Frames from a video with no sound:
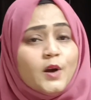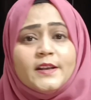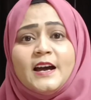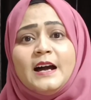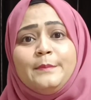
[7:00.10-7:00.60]

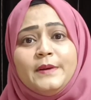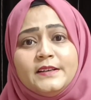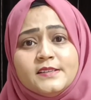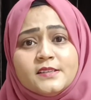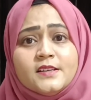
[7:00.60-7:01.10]
what
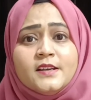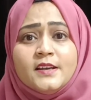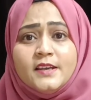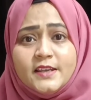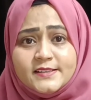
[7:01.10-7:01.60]
happens
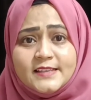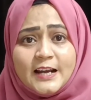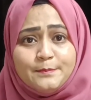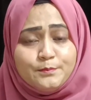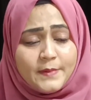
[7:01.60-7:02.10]
is
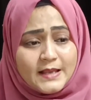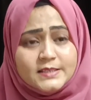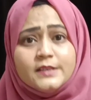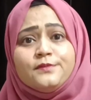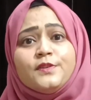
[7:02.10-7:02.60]
that
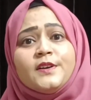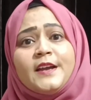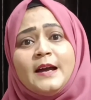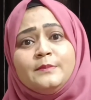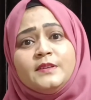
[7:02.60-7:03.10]
passive
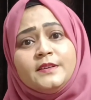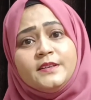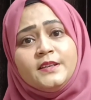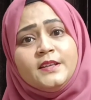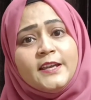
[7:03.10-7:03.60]

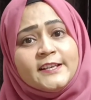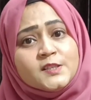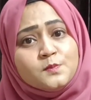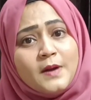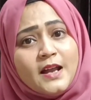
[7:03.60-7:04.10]
vocabulary
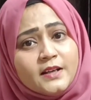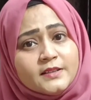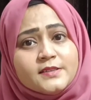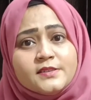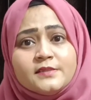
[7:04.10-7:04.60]

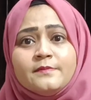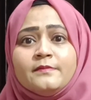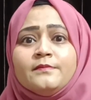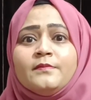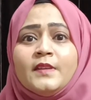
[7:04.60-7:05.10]
expires.
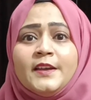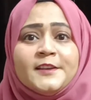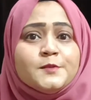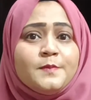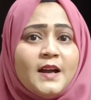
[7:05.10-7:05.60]

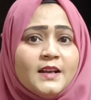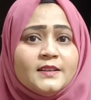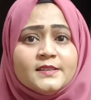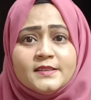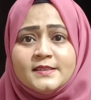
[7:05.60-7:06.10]

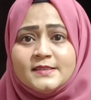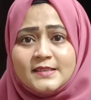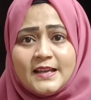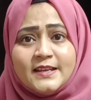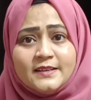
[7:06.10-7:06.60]
Expires is
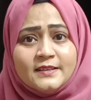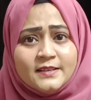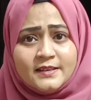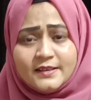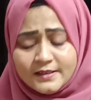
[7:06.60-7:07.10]
like
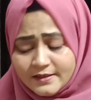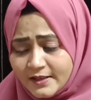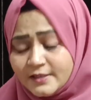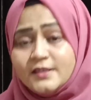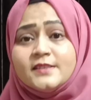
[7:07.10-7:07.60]

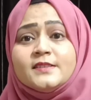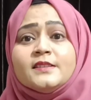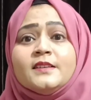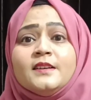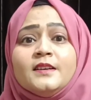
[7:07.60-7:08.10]
it is
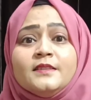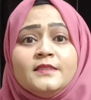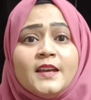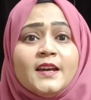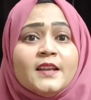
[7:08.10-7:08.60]

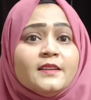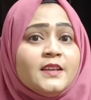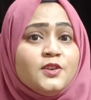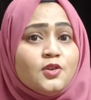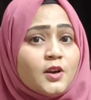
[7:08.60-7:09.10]
there
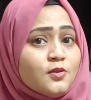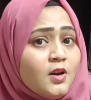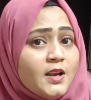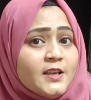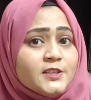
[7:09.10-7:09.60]
in your
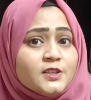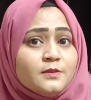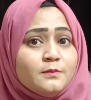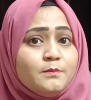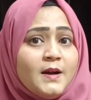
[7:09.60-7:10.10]
knowledge,
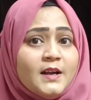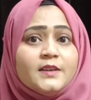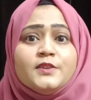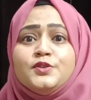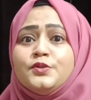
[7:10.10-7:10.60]

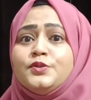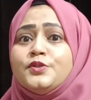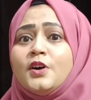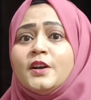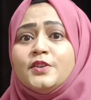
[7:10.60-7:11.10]
but you do
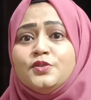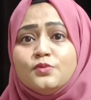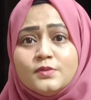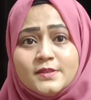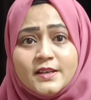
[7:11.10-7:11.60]
not
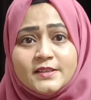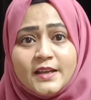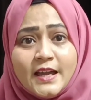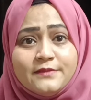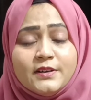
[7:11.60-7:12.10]
use it
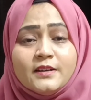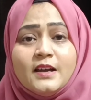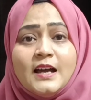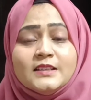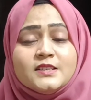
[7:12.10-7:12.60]
ever,
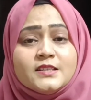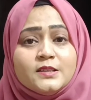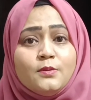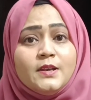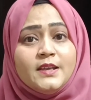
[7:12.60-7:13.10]
and
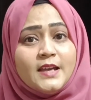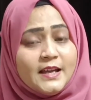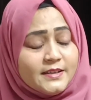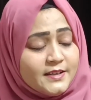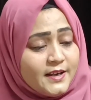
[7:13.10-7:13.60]
slowly
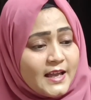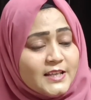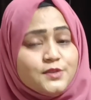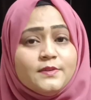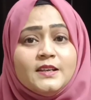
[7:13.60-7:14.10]
and
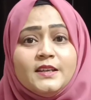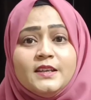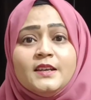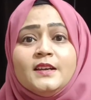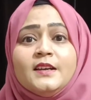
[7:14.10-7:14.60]
gradually